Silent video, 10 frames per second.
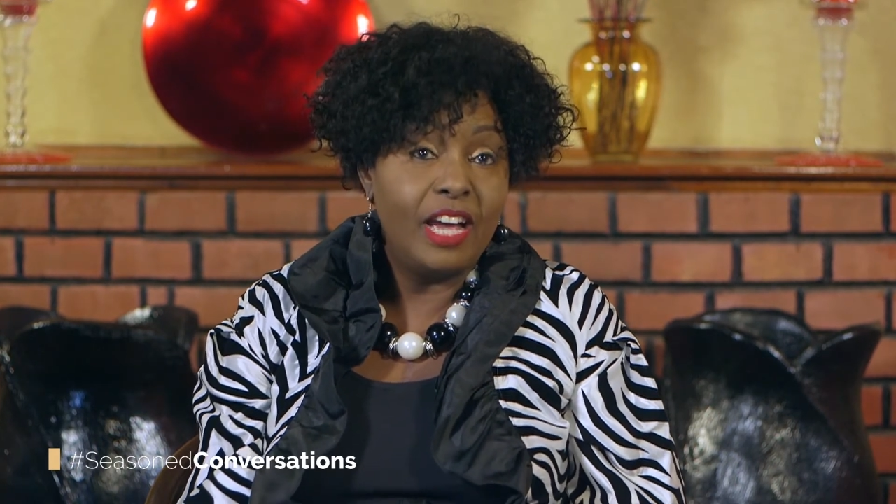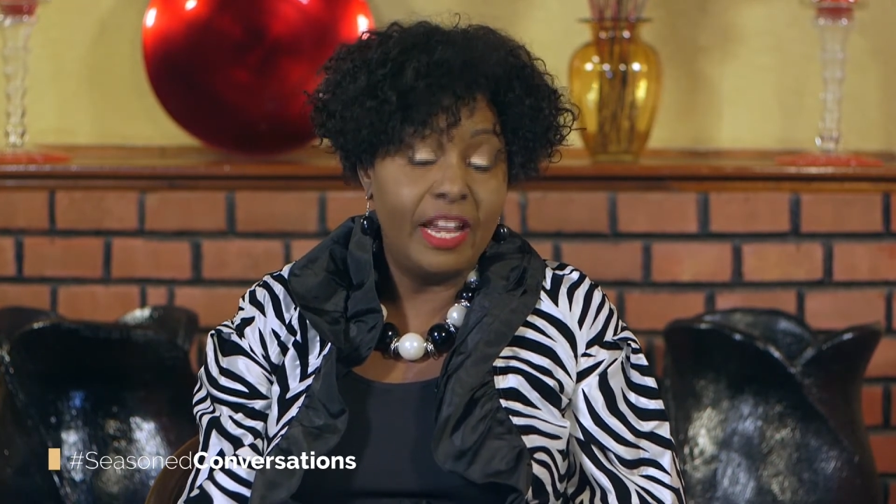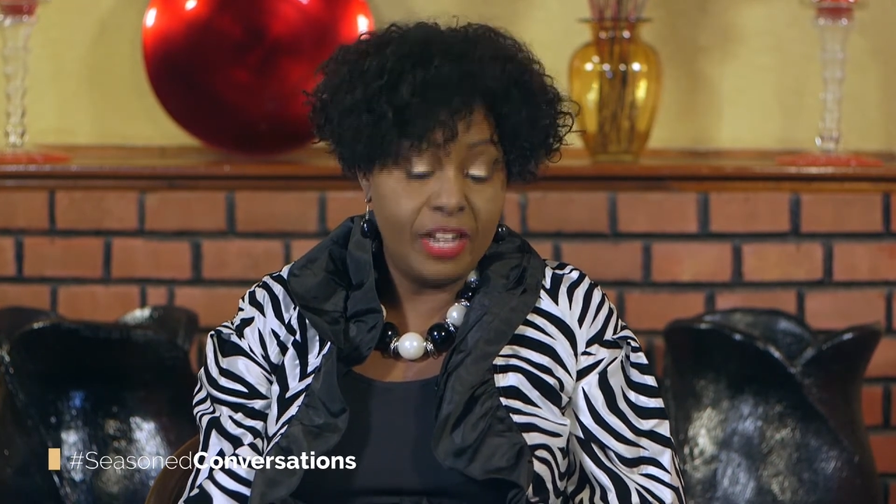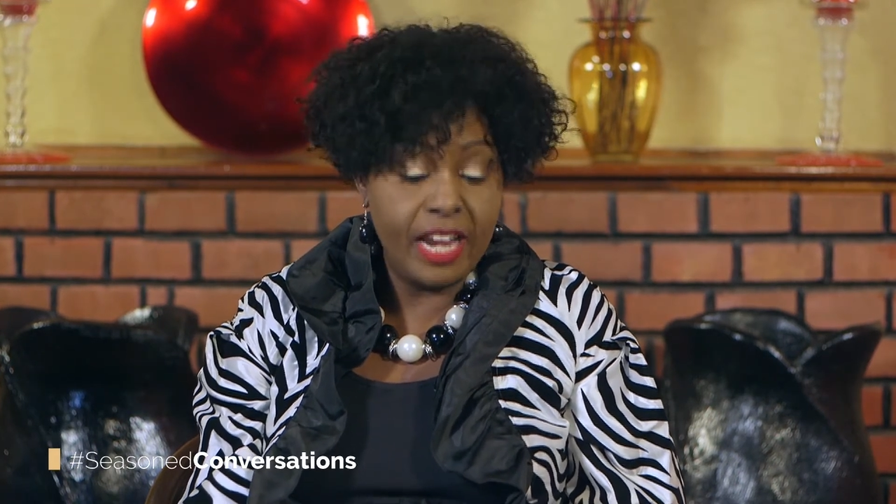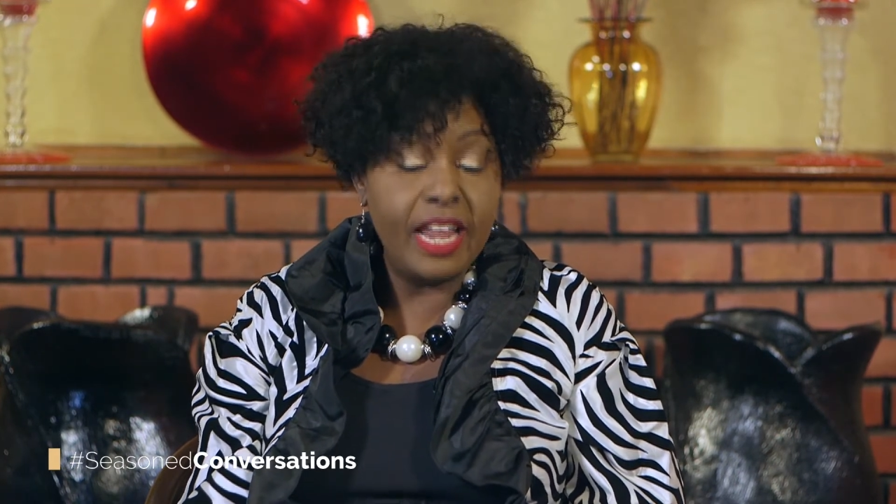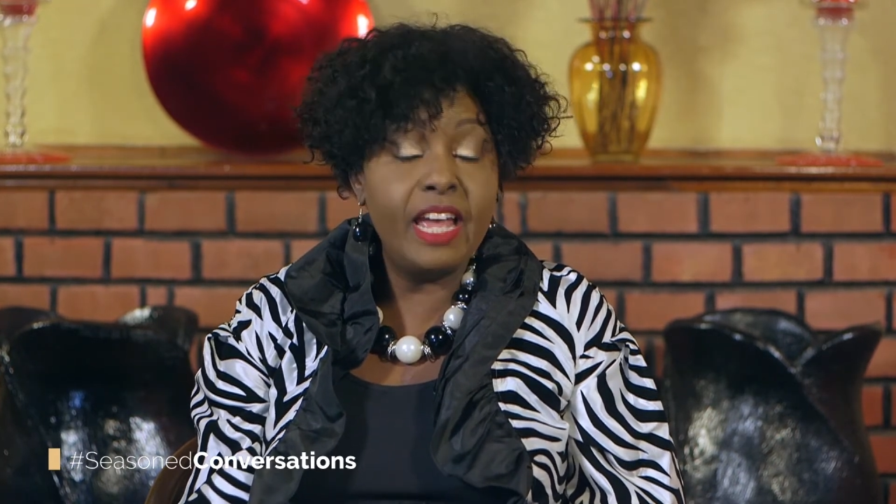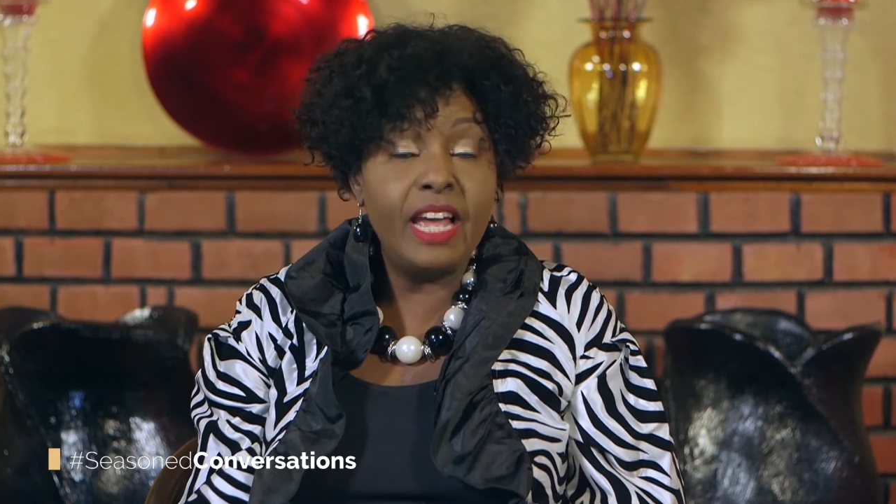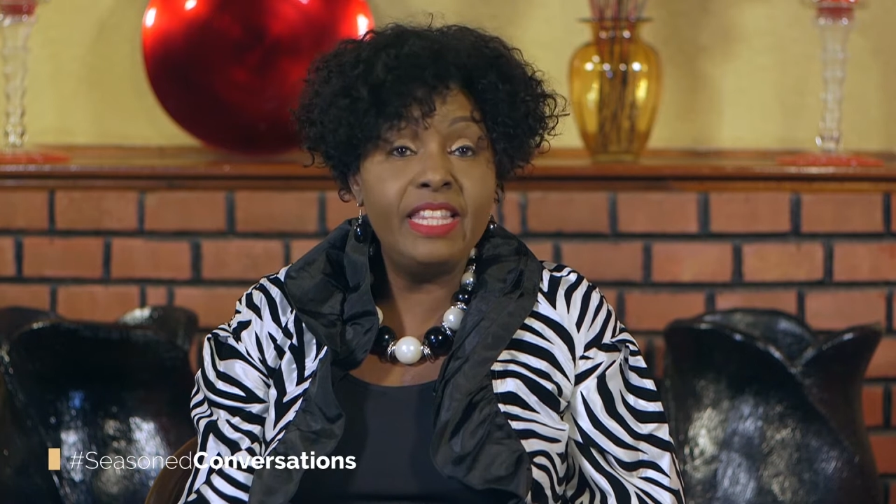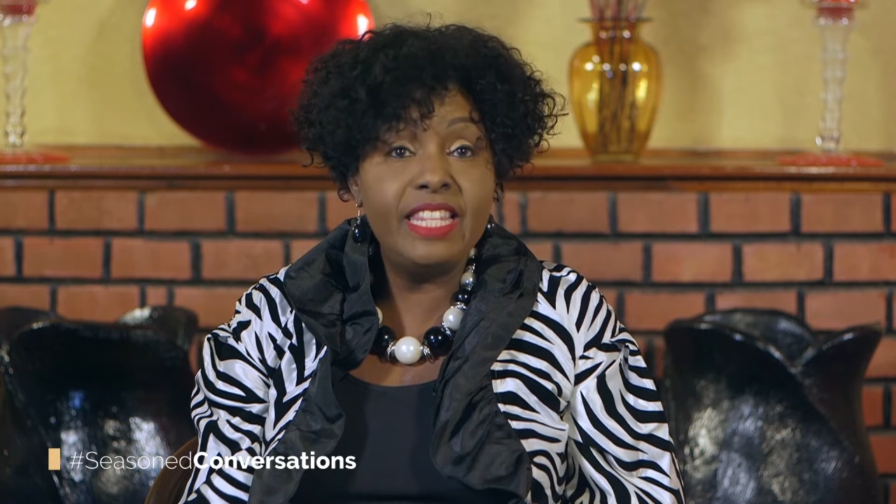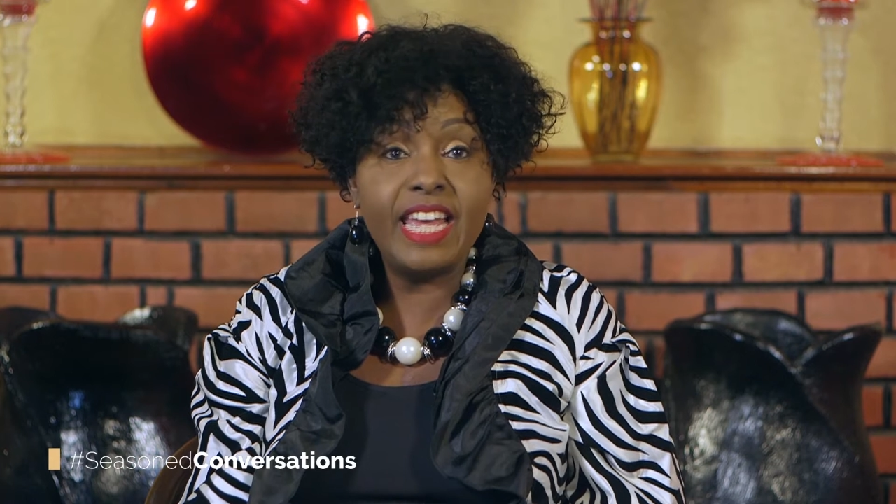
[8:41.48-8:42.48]
and
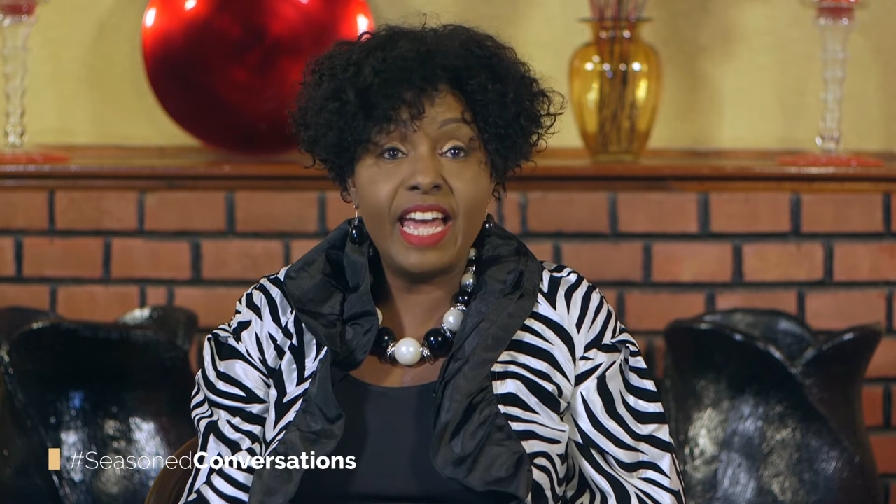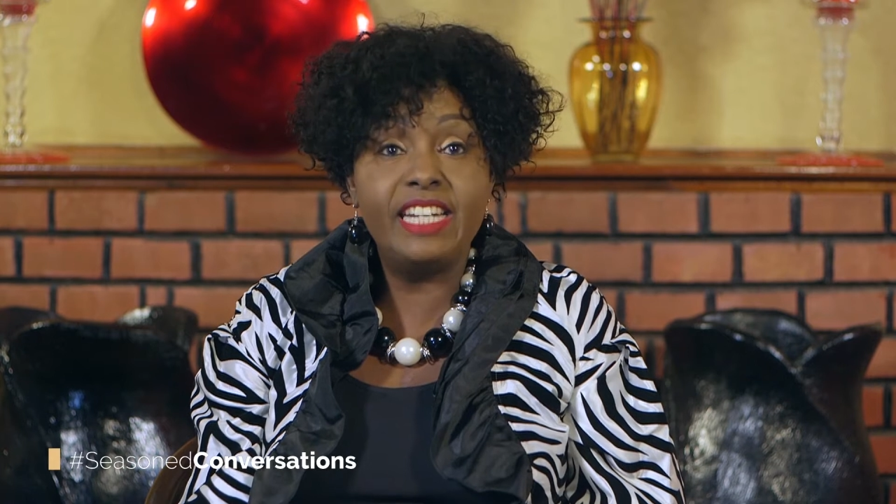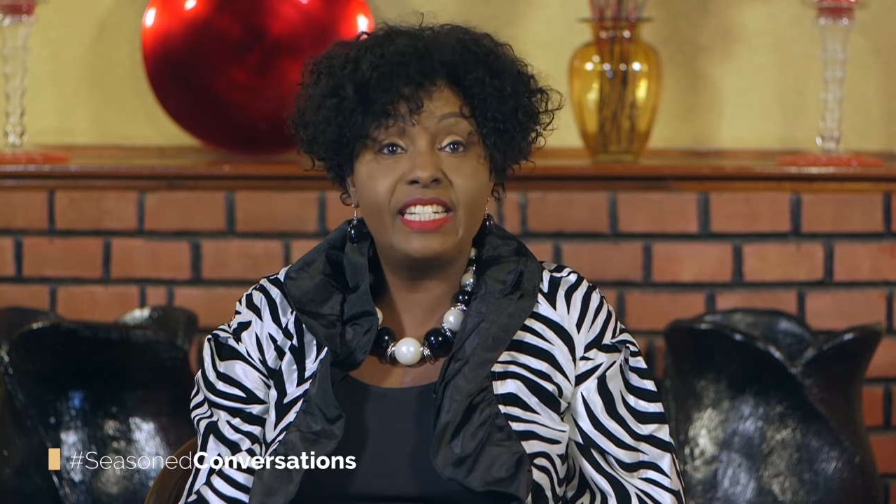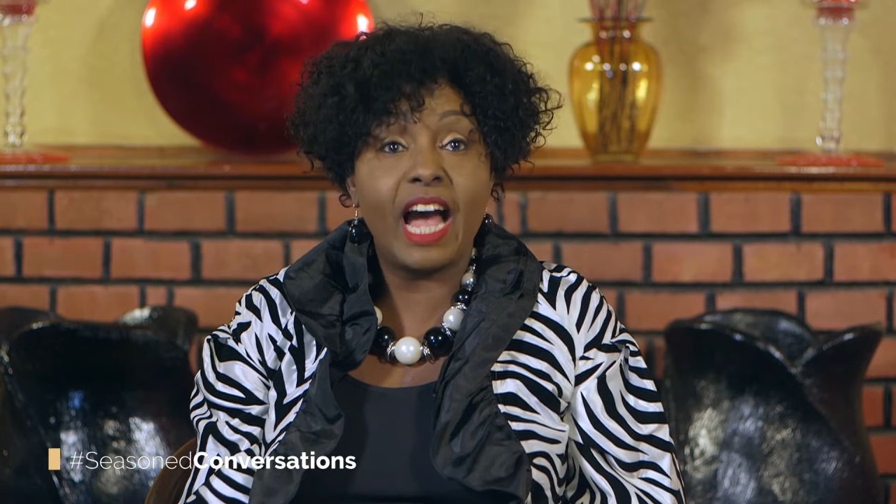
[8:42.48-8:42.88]
in the end,